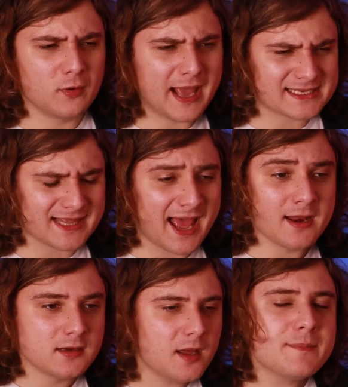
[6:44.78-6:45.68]
We'll get to
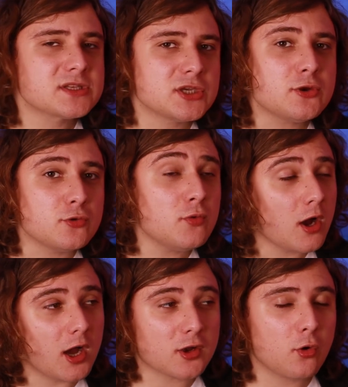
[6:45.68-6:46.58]
that. Number
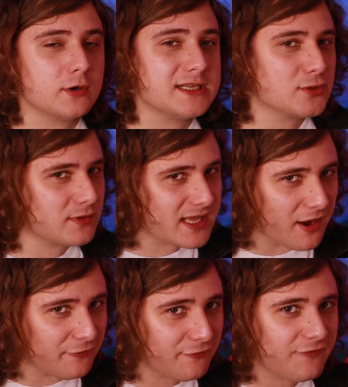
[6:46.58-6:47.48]
2, according to
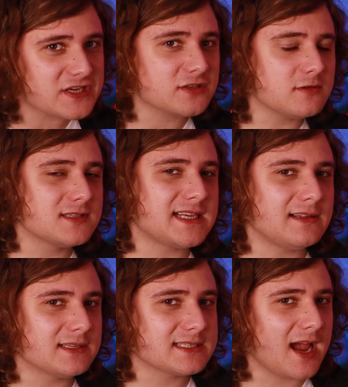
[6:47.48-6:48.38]
the official
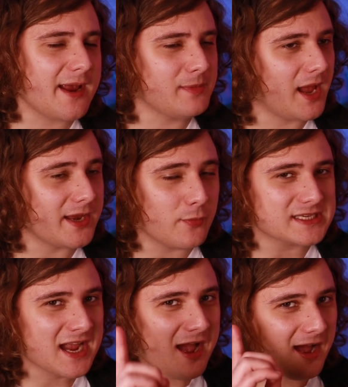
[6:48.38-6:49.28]
Zelda Timeline,
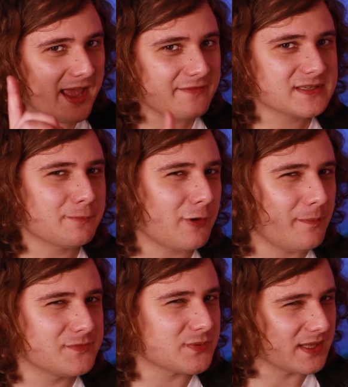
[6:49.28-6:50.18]
which I have some
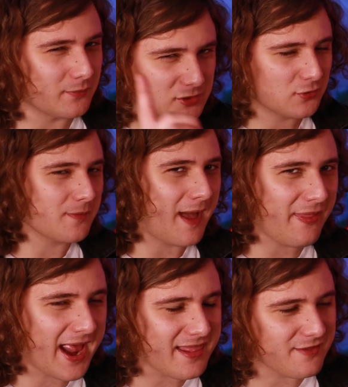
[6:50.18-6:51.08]
problems with, and we'll talk
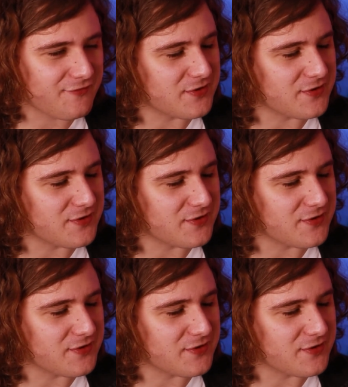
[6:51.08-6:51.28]
about that in the